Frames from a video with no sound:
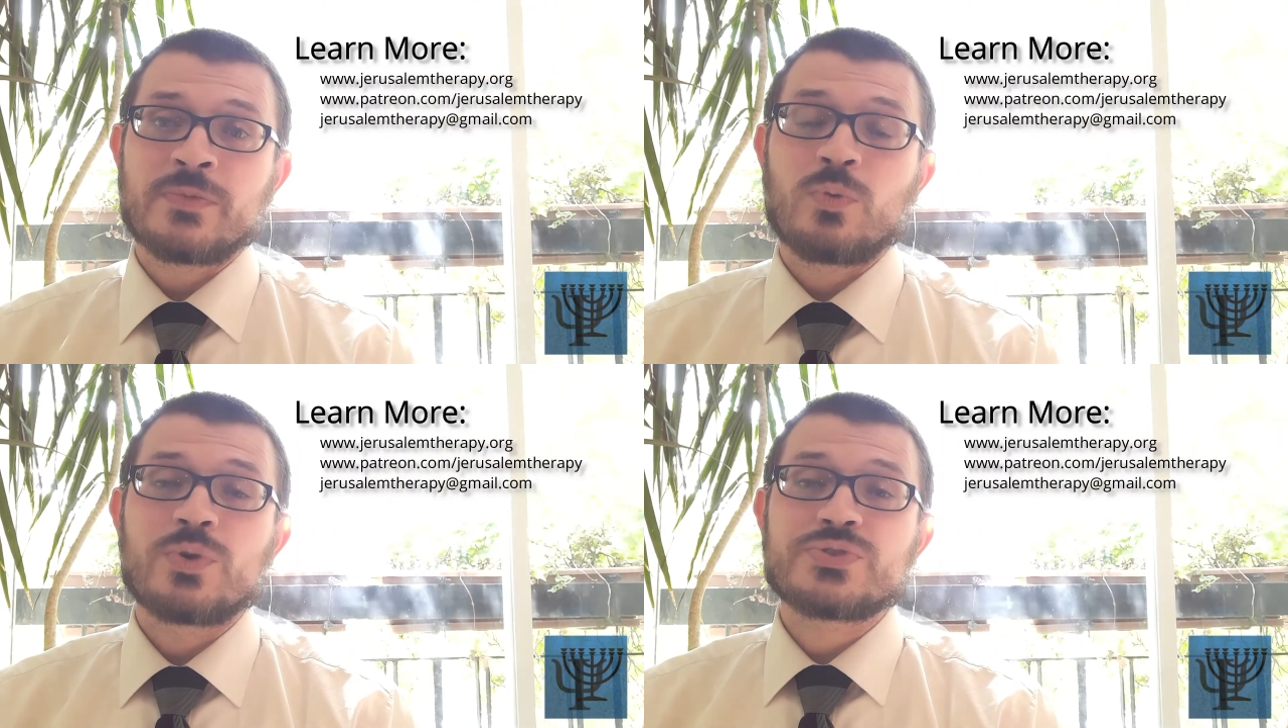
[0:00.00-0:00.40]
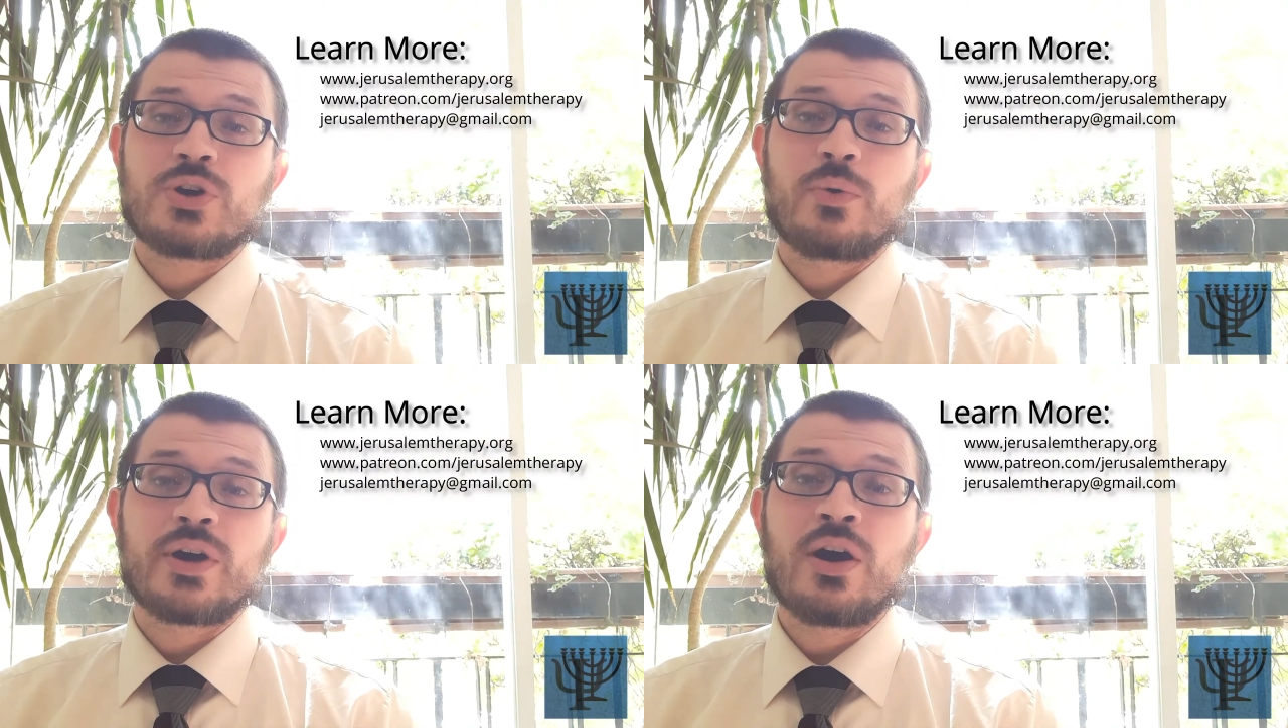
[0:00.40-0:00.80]
what's
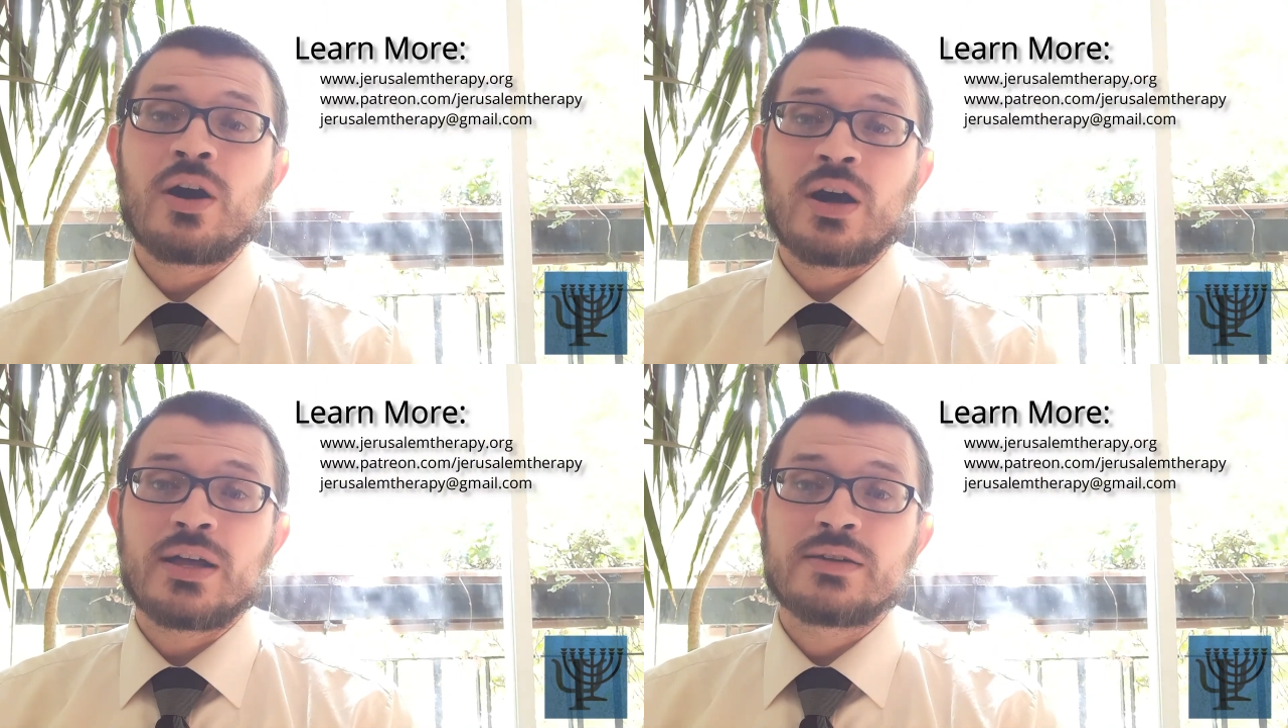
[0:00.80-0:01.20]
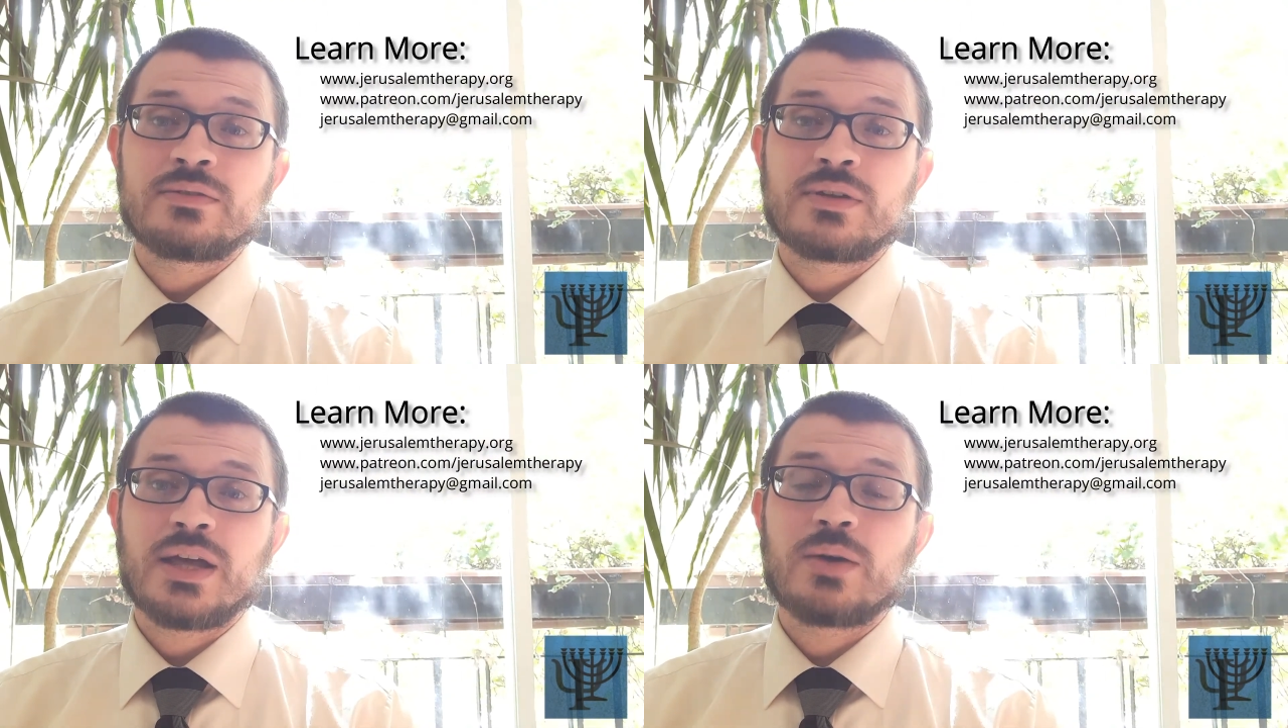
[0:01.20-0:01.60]
going on
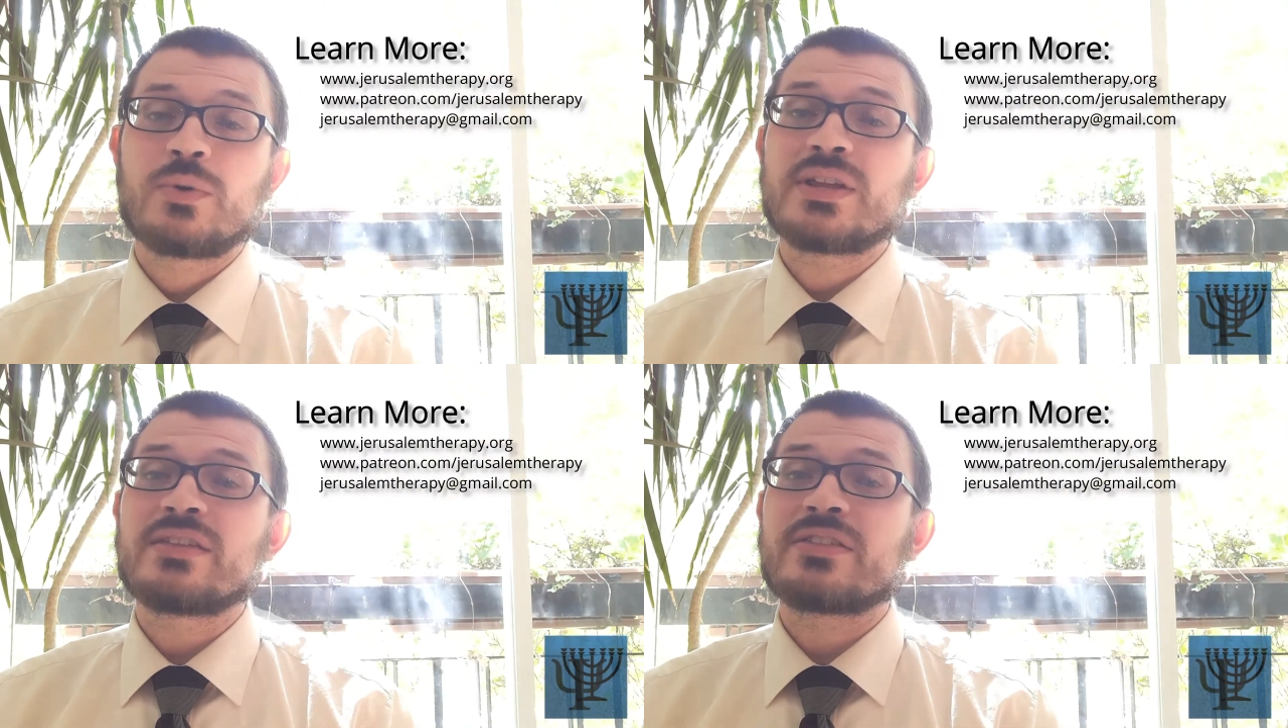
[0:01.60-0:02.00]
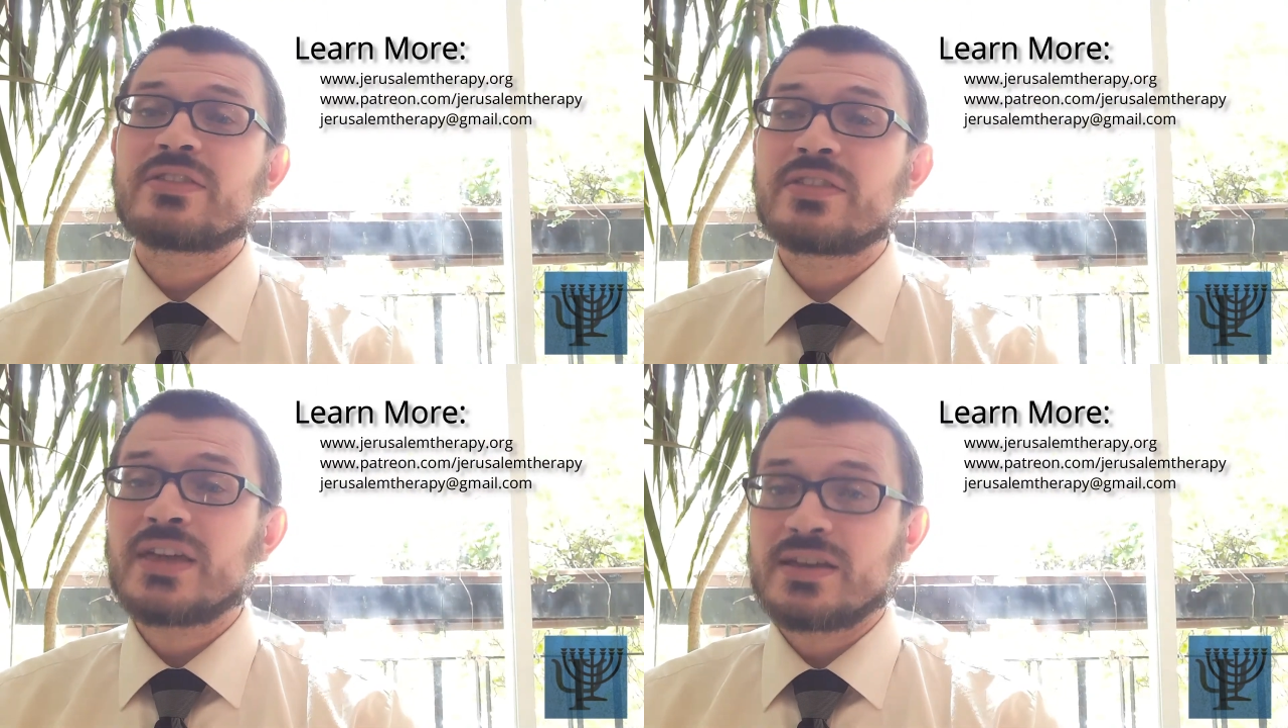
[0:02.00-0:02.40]
and what he
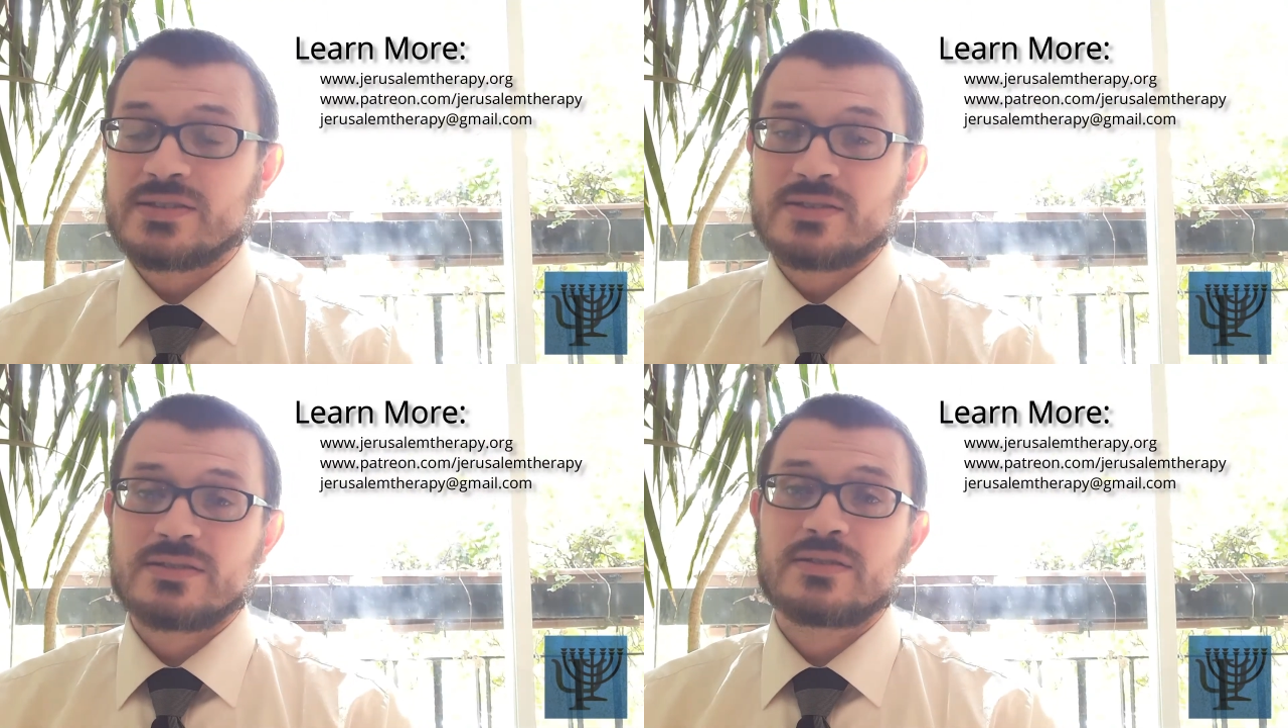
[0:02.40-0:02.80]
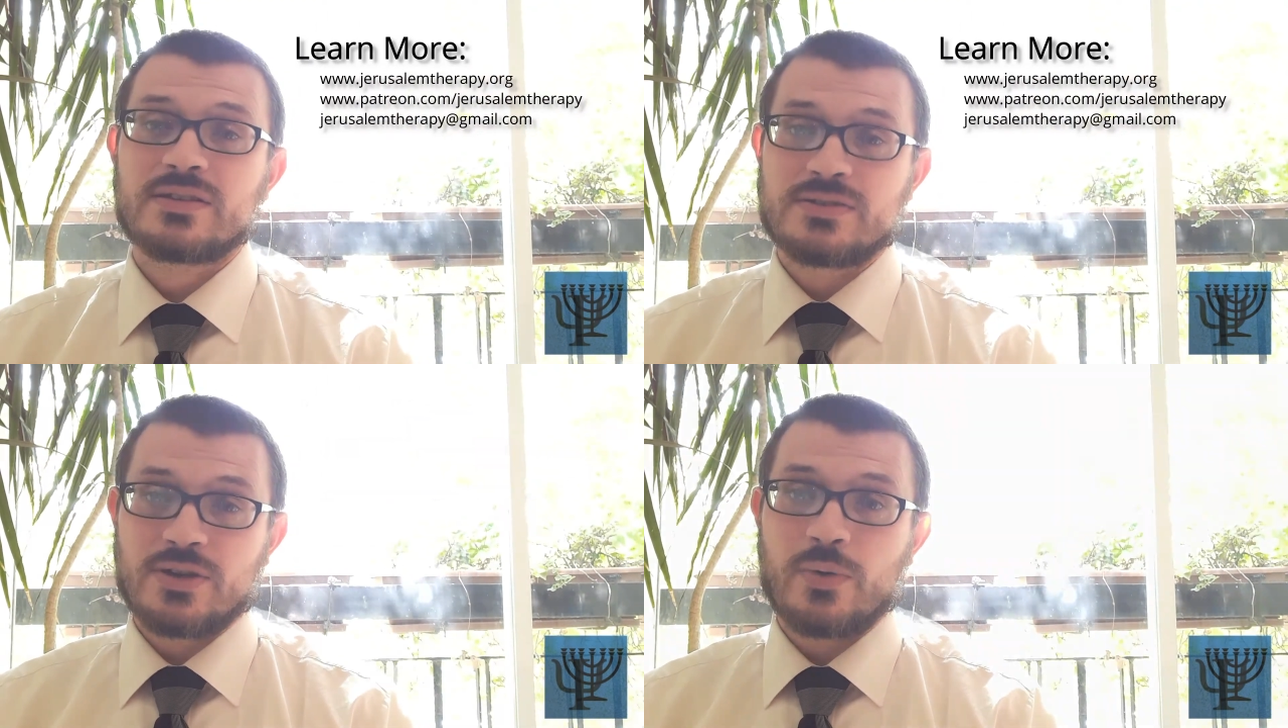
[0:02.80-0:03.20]
thinks
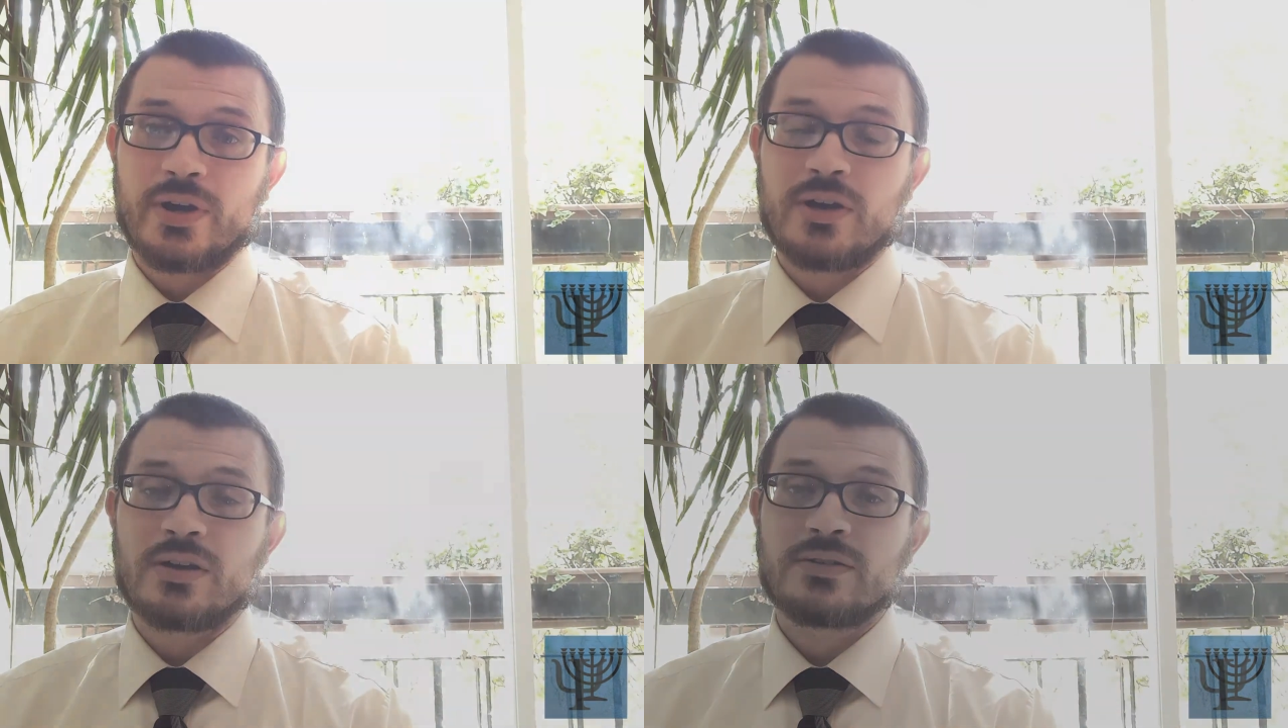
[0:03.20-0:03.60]
is going on.